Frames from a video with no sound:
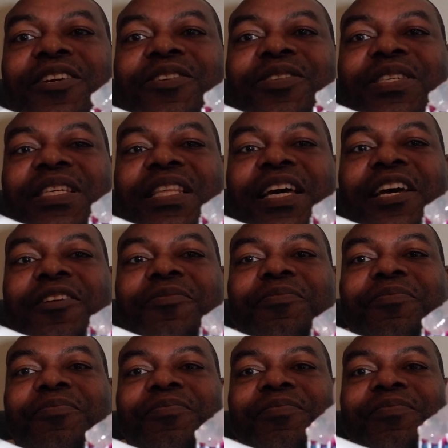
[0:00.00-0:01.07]
You see that?
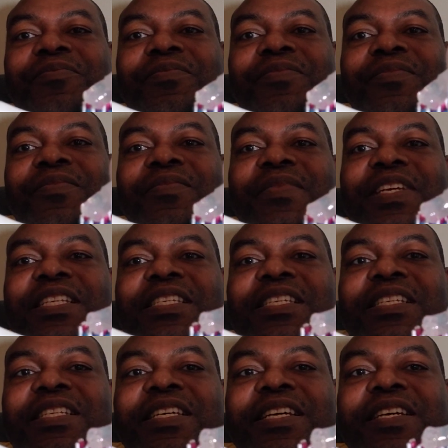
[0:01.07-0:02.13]
It's
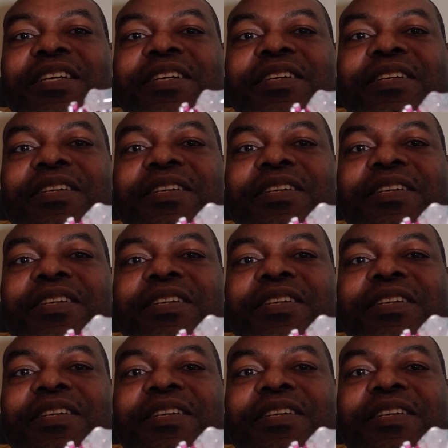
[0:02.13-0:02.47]
clear.